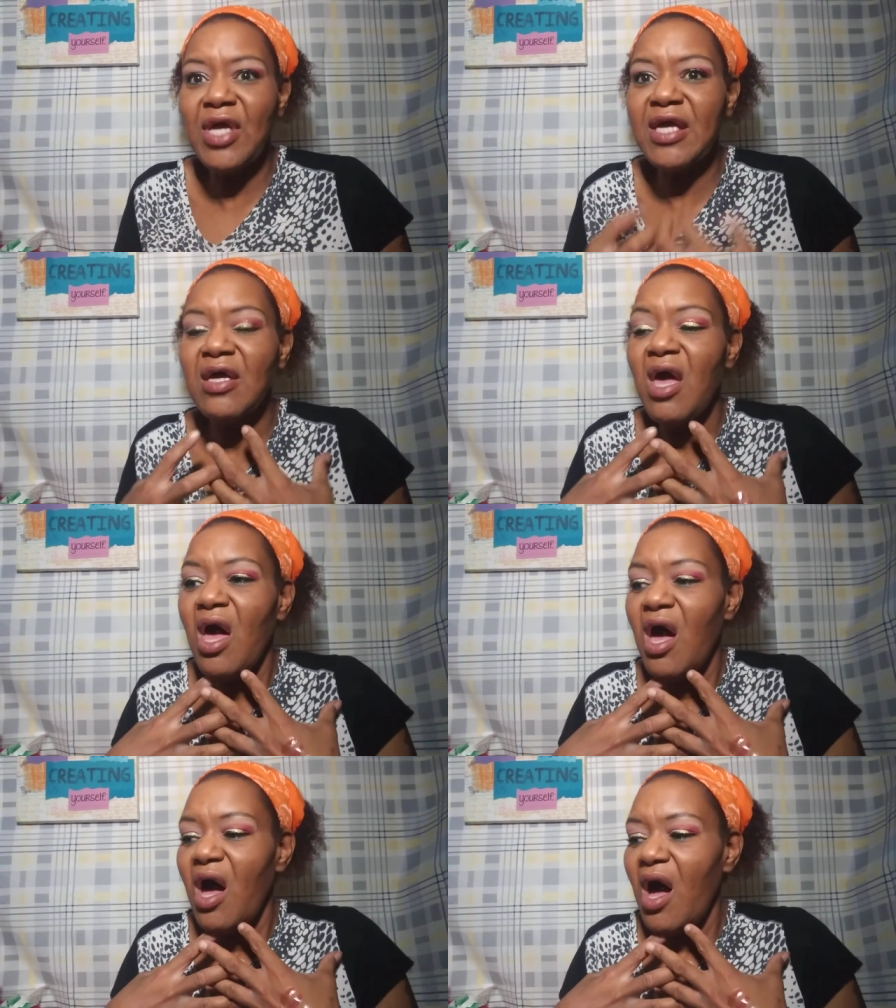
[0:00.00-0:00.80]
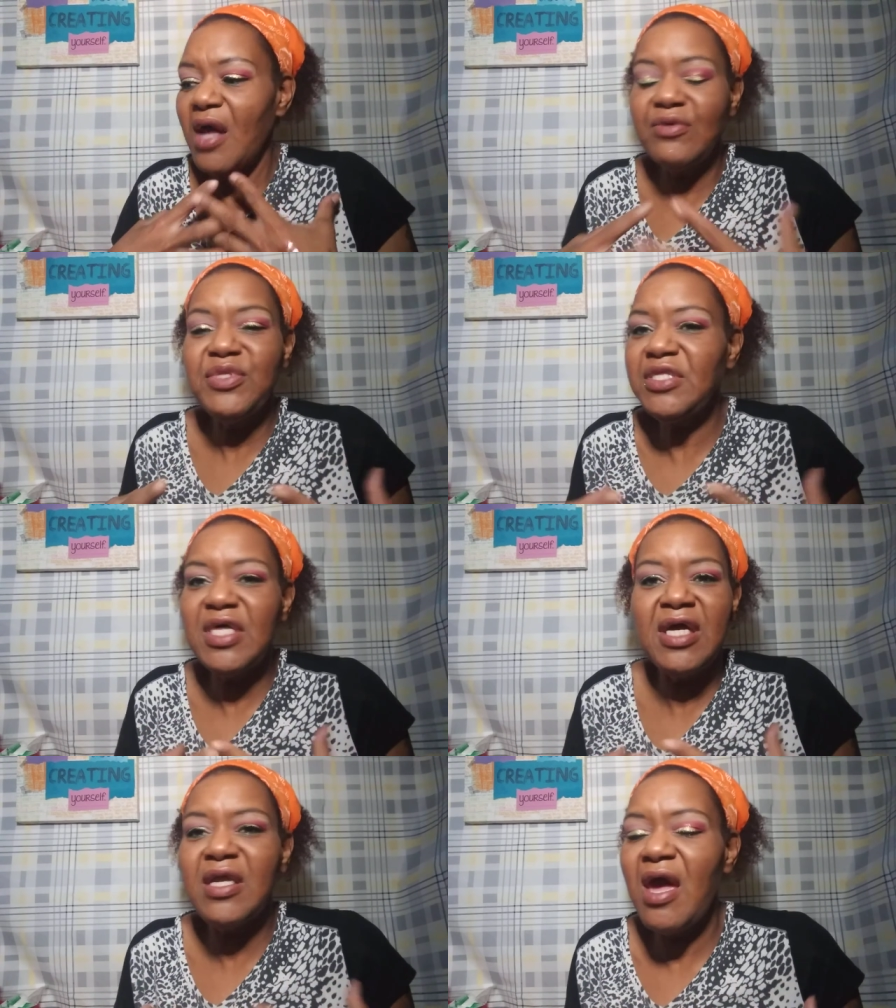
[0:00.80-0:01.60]
Like, I don't think
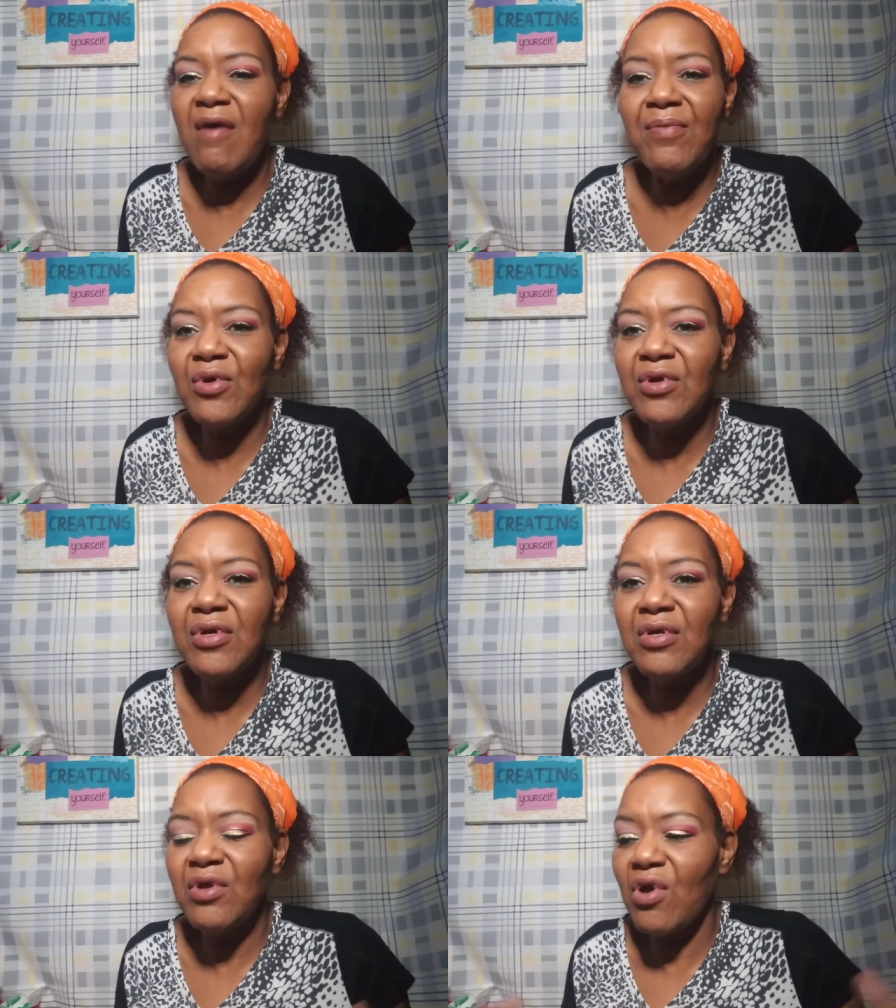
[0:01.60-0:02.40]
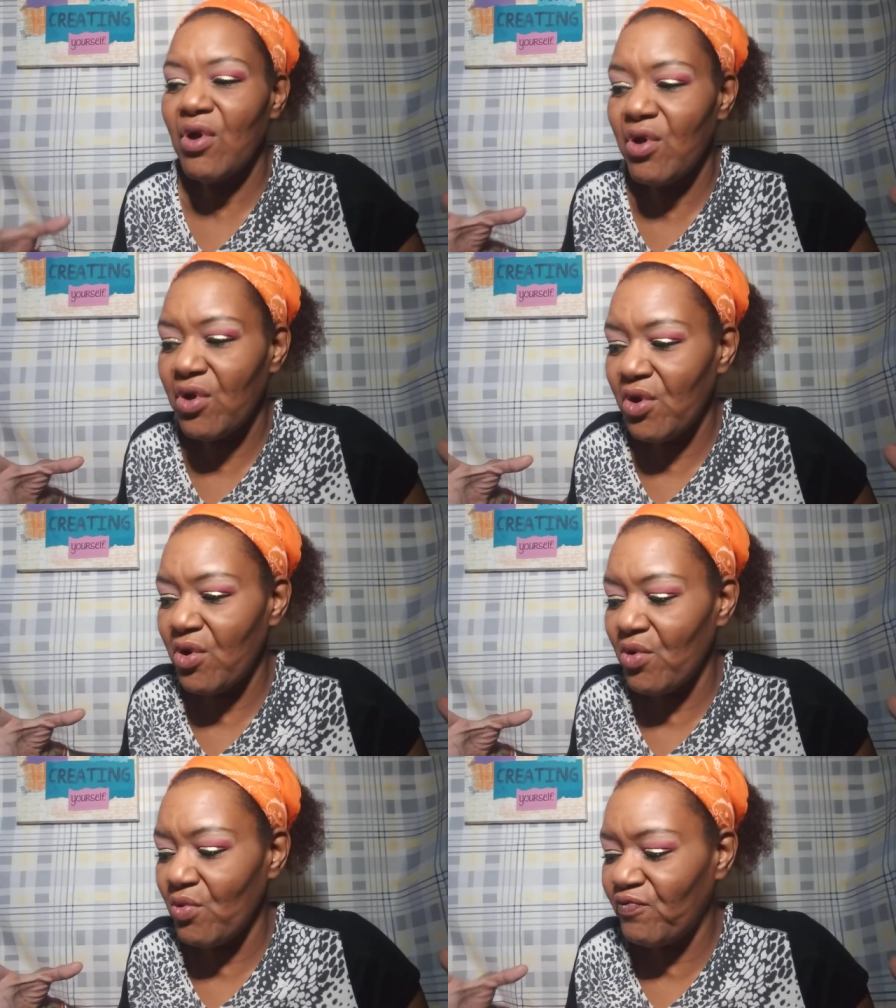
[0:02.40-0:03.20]
they could ever
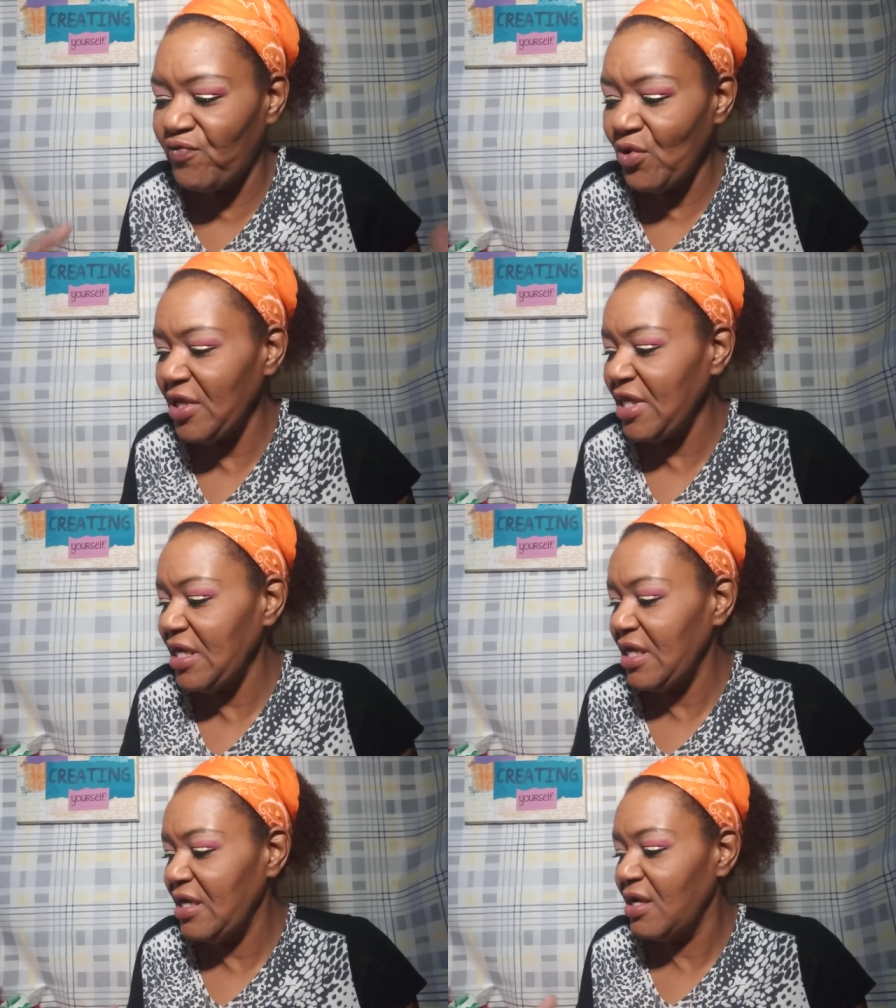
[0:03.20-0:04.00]
fully.